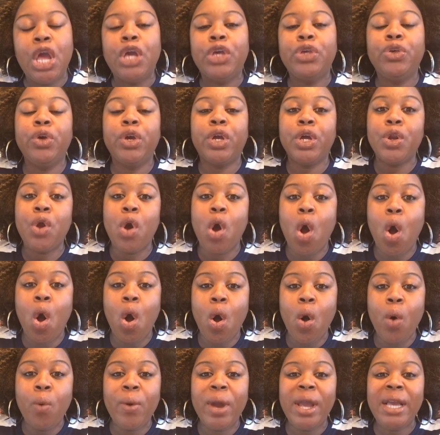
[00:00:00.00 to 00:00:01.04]
you can
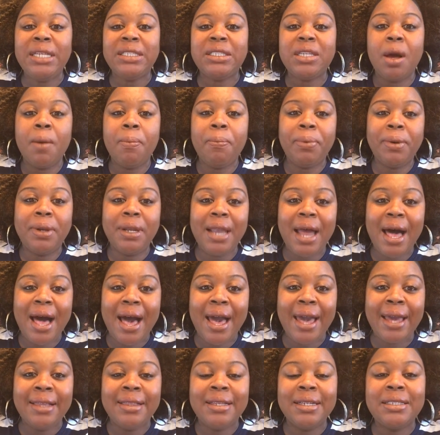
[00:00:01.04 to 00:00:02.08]
always
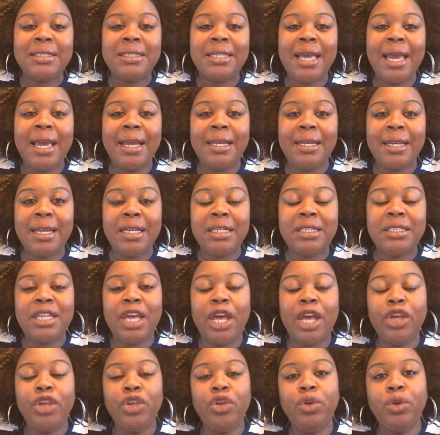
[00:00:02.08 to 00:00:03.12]
apply the techniques
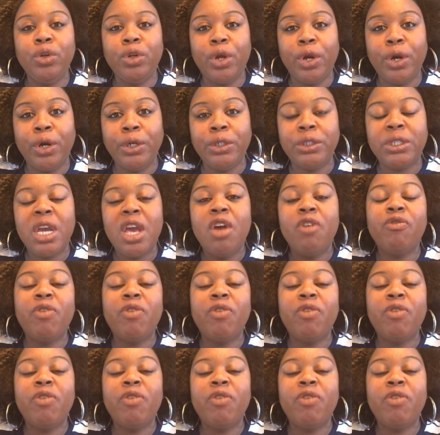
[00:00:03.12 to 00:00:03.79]
that you learned